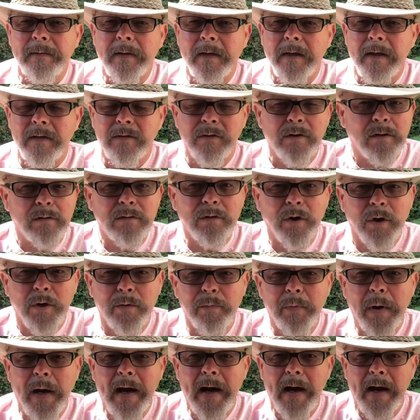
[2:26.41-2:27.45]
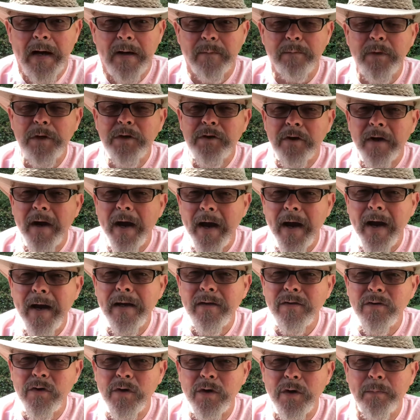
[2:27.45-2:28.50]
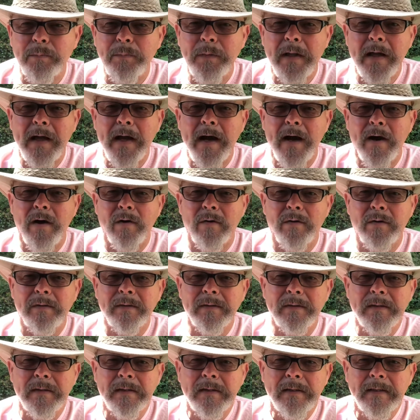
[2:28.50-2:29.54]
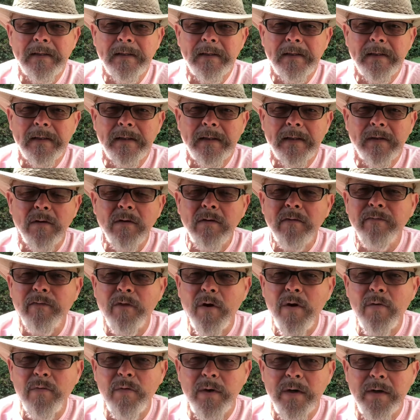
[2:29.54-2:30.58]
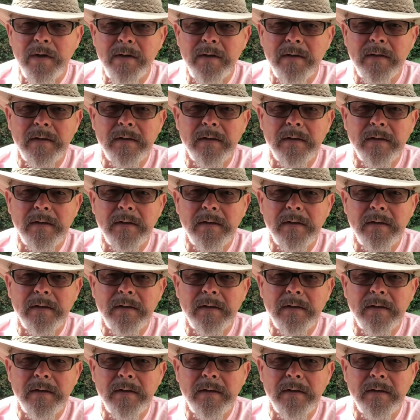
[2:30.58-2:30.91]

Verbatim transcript: and don't look back. Put your hand to the plow. Look forward.